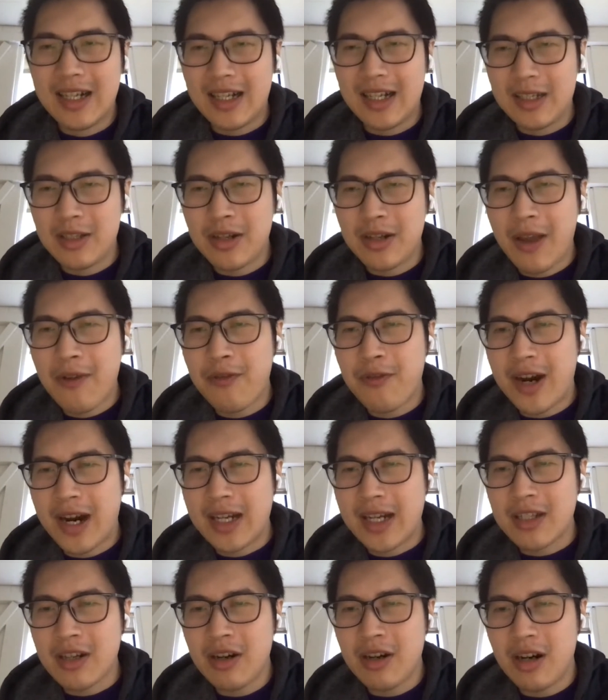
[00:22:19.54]
you can
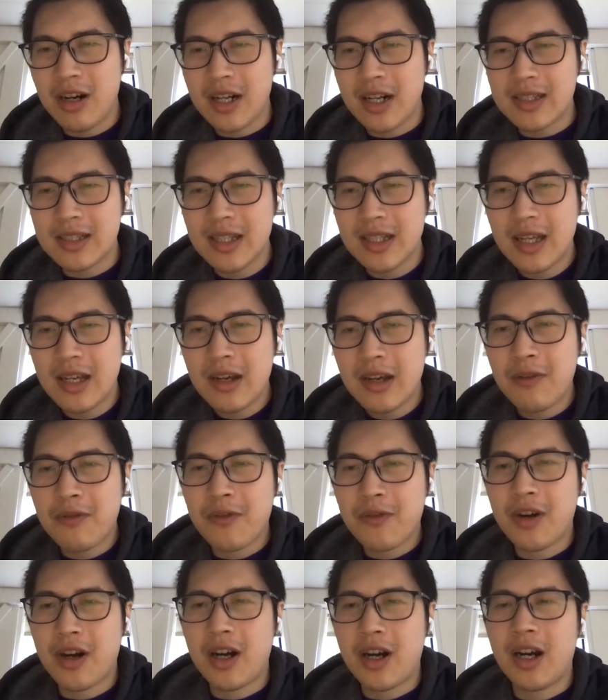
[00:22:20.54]
find talks
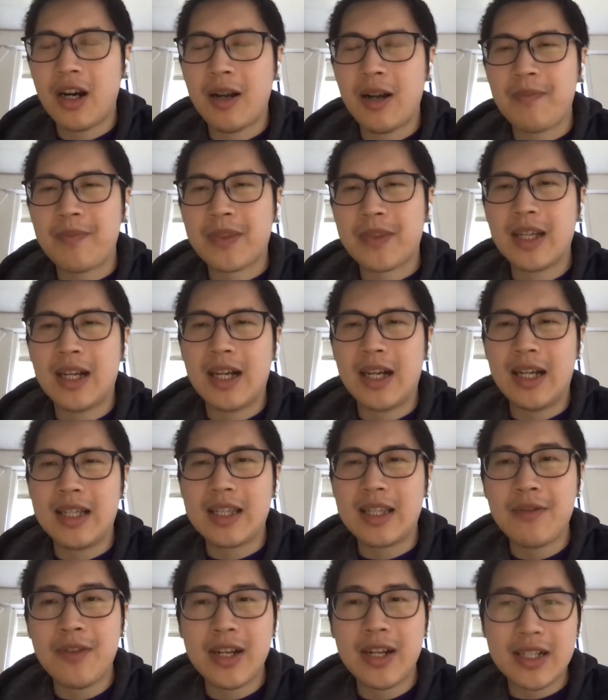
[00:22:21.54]
from
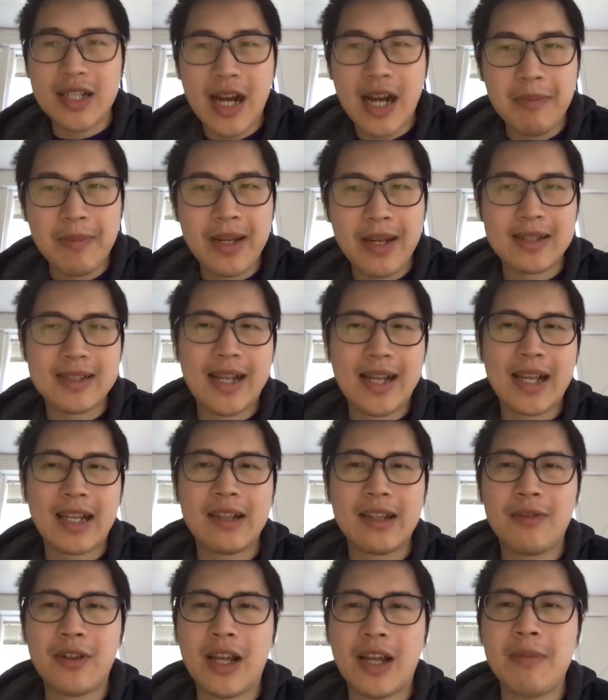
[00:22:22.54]
different companies, like
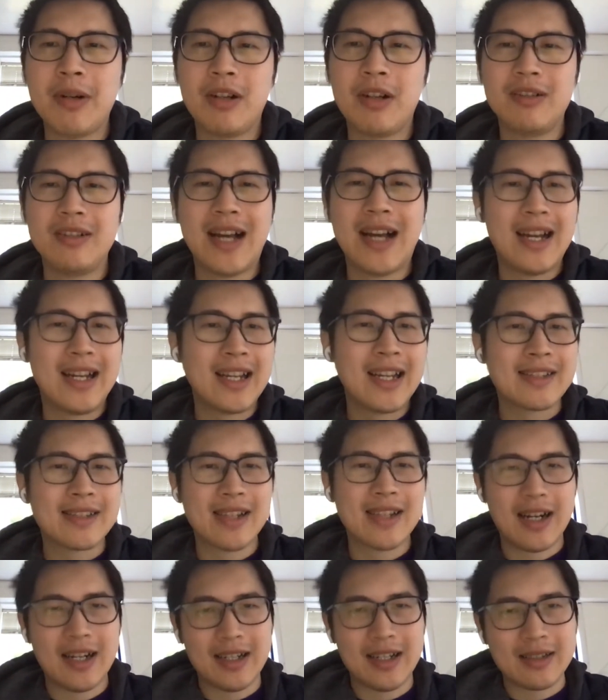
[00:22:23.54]
for example,
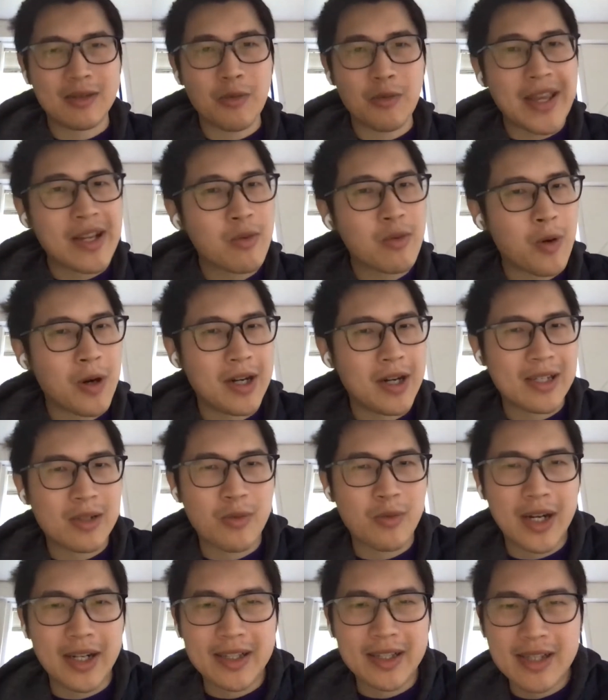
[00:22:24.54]
Alexa's Wake Word is
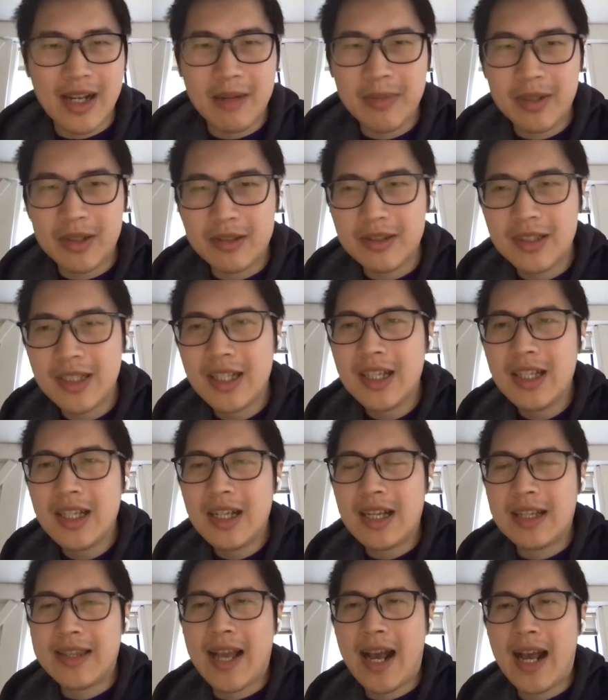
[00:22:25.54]
one example
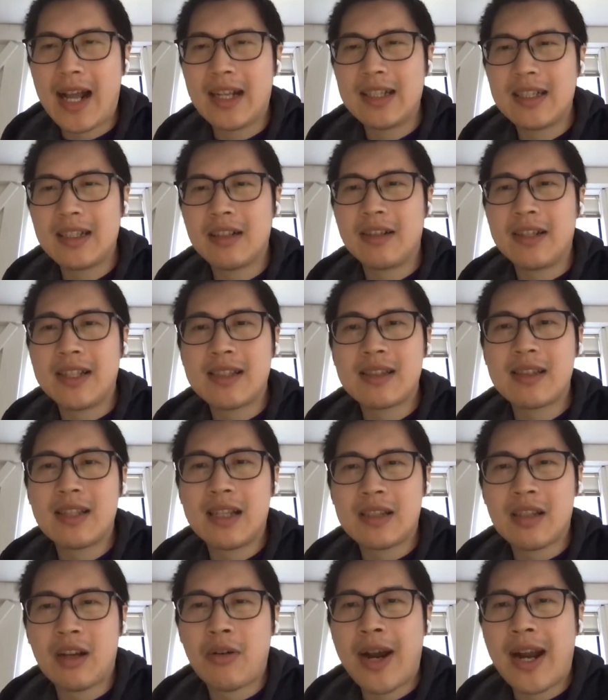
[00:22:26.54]
that
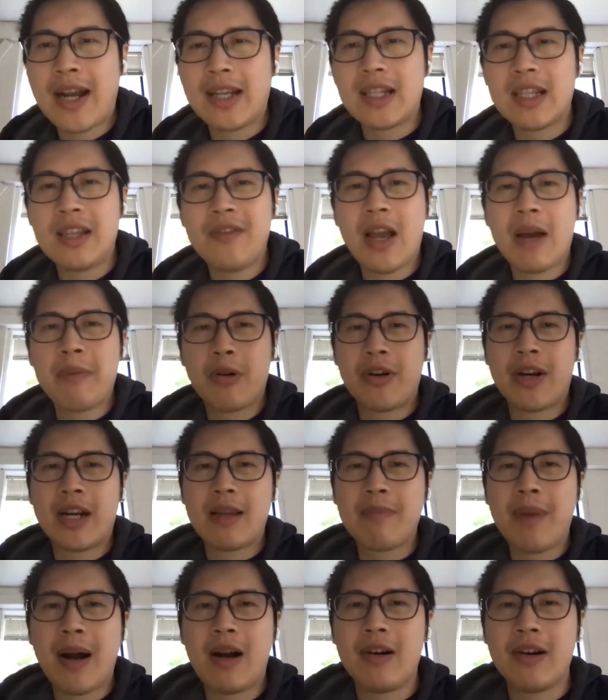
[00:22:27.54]
is already TVM already
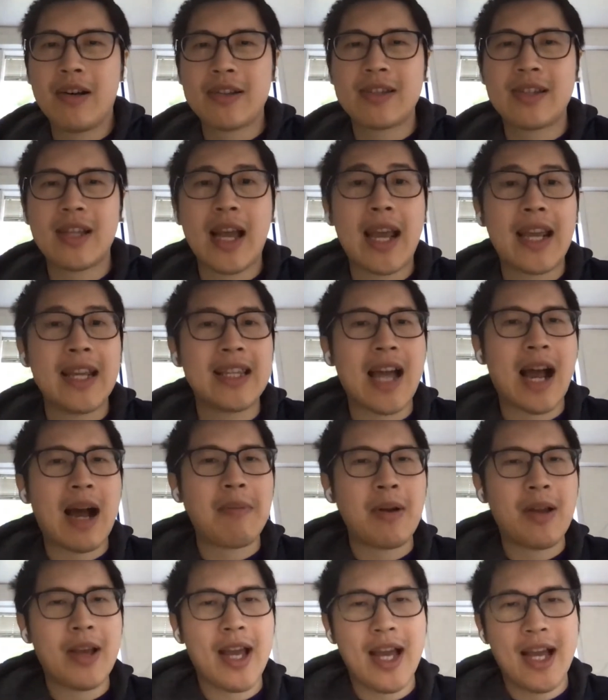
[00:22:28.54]
powers the
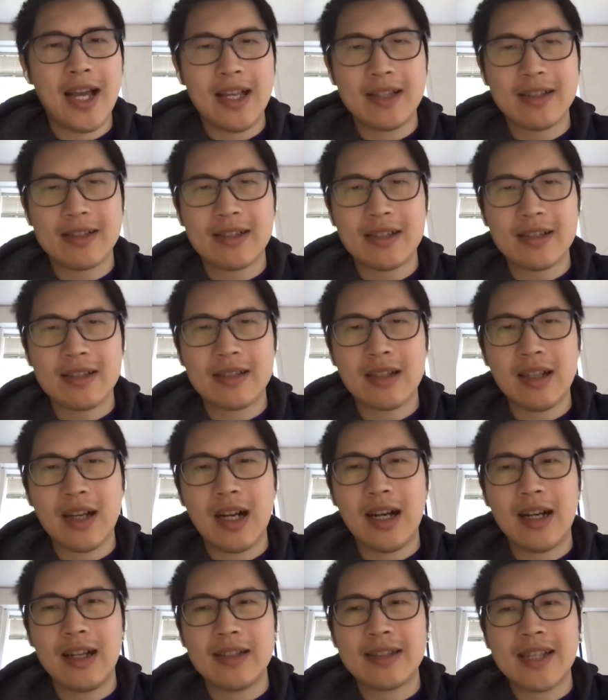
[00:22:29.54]
AWS
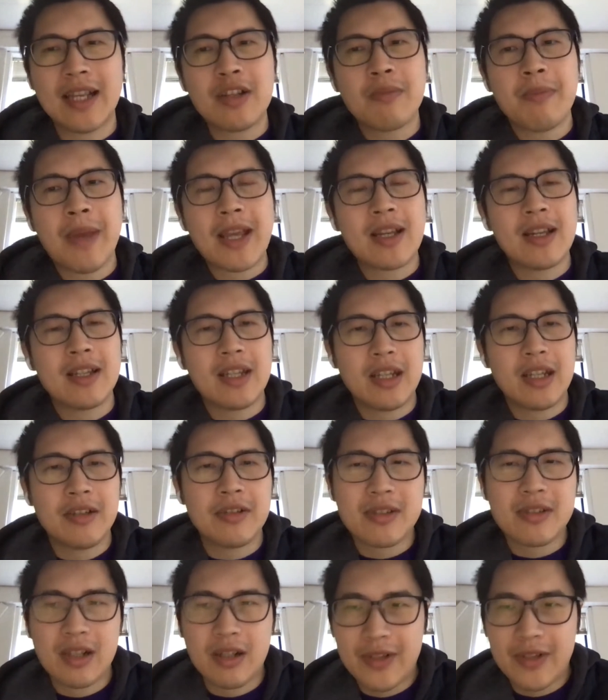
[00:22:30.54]
SageMaker Neo
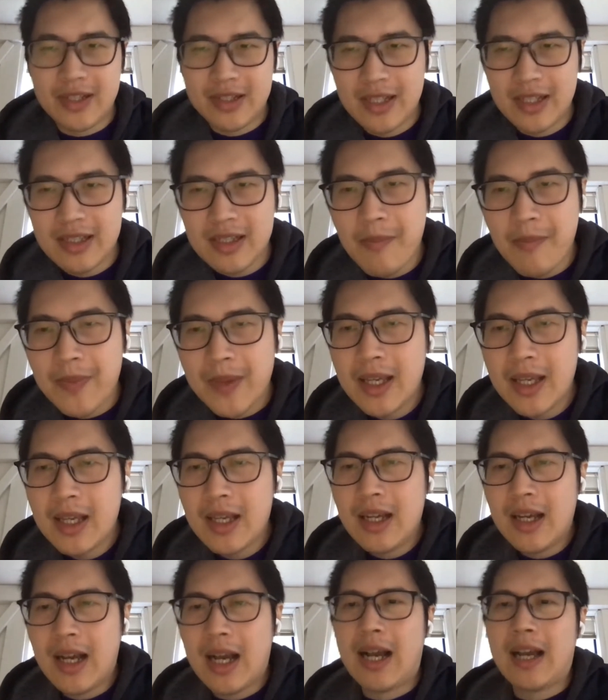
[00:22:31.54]
services.
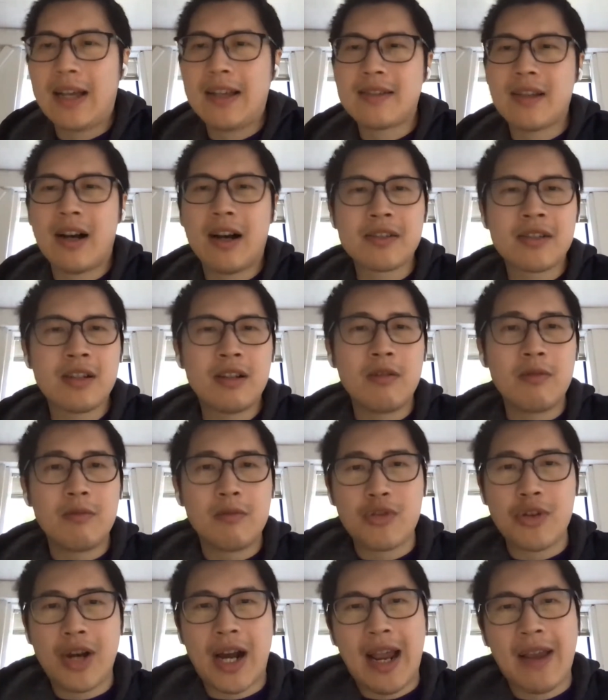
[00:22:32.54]
It also
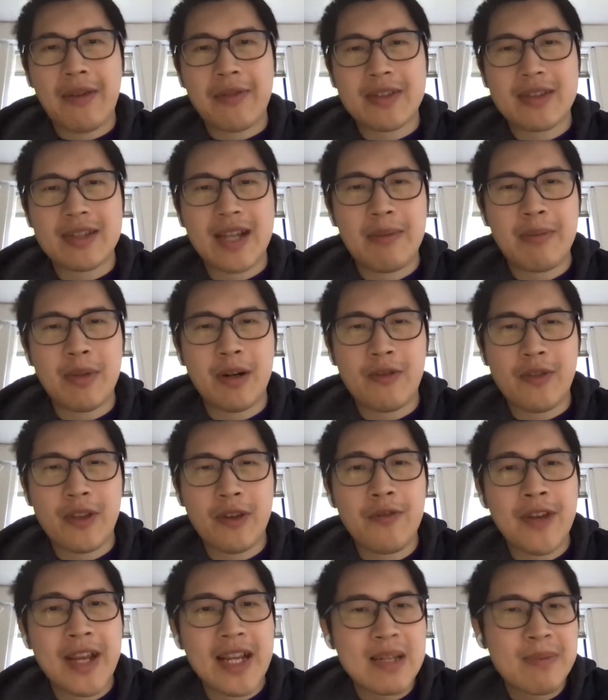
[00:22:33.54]
drives some of the
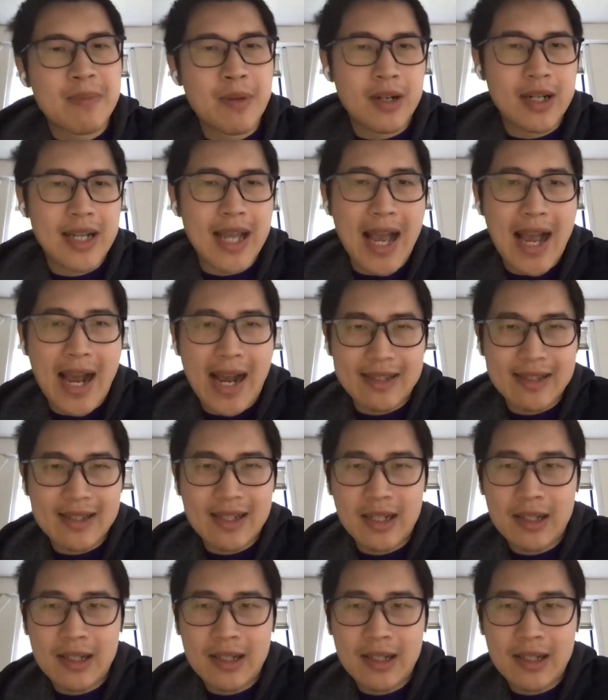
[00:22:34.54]
Facebook as